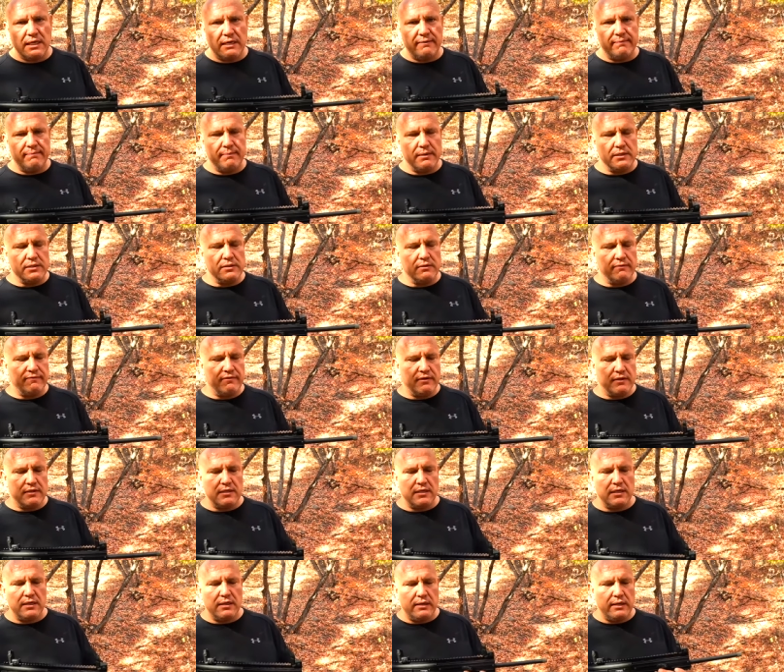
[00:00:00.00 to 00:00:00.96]
muscle
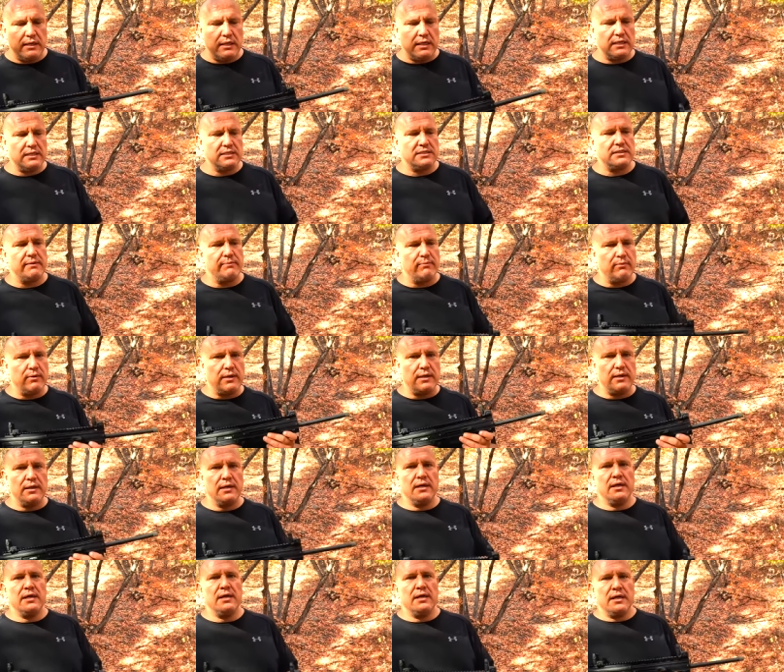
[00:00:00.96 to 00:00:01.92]
fatigue, because I'm not
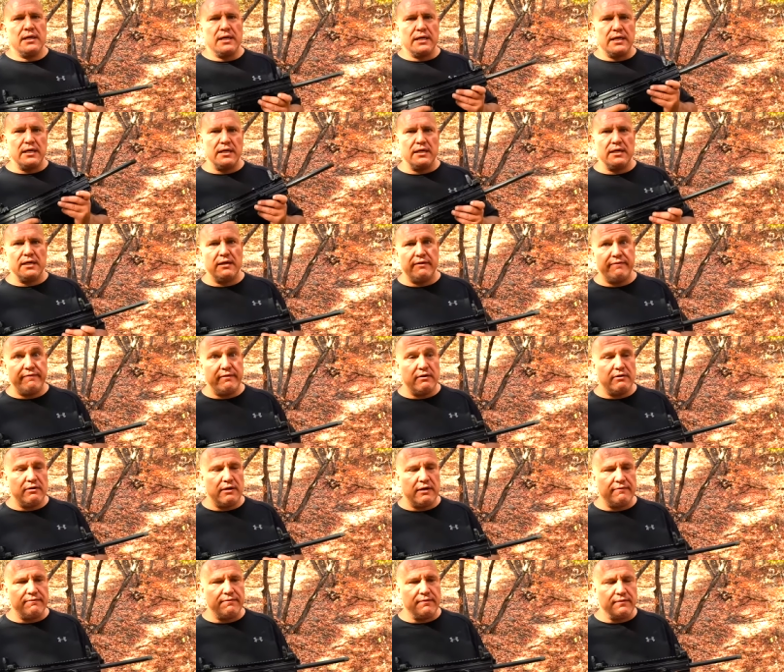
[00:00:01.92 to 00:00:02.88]
carrying a heavy
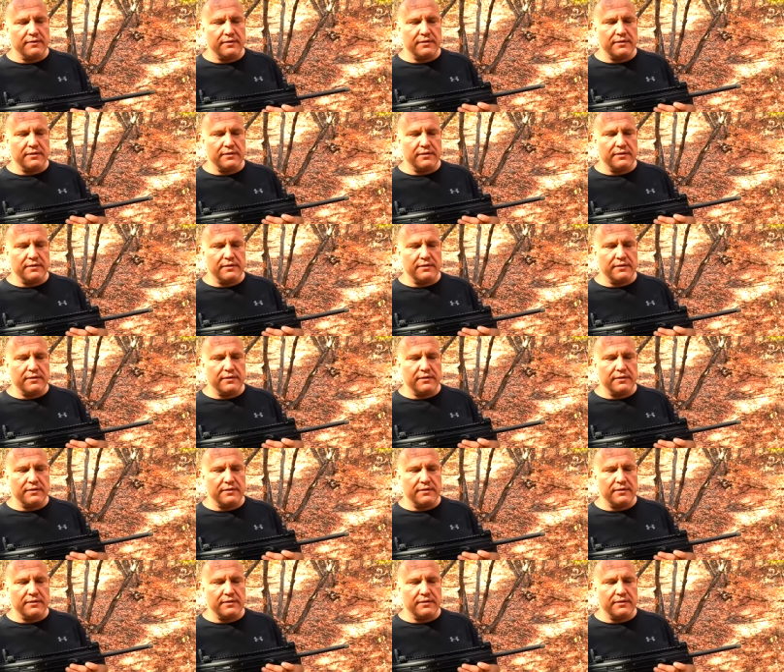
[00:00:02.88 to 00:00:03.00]
rifle.